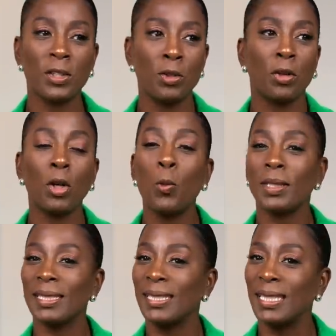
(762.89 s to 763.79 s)
You don't know what
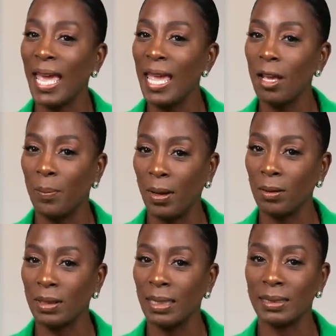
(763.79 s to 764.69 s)
to say
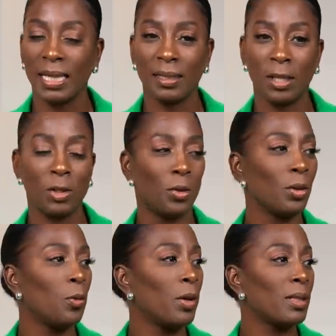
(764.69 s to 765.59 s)
about things like that. You don't
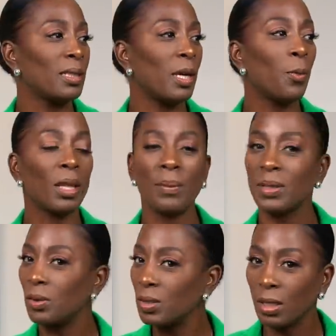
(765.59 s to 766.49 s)
know whether to say, well, I'm
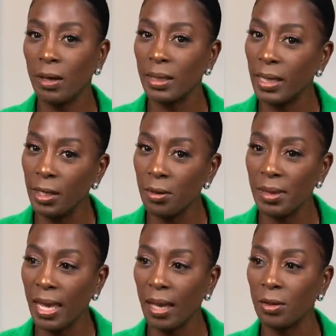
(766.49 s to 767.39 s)
so sorry to hear
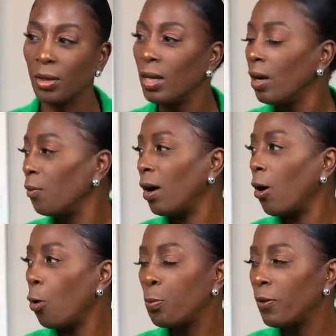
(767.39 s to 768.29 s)
that, or well, I
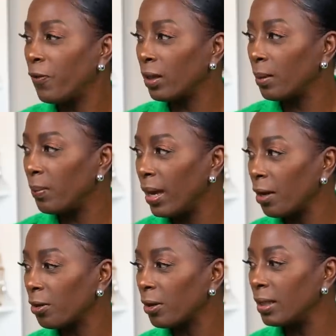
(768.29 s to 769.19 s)
hope you're feeling better.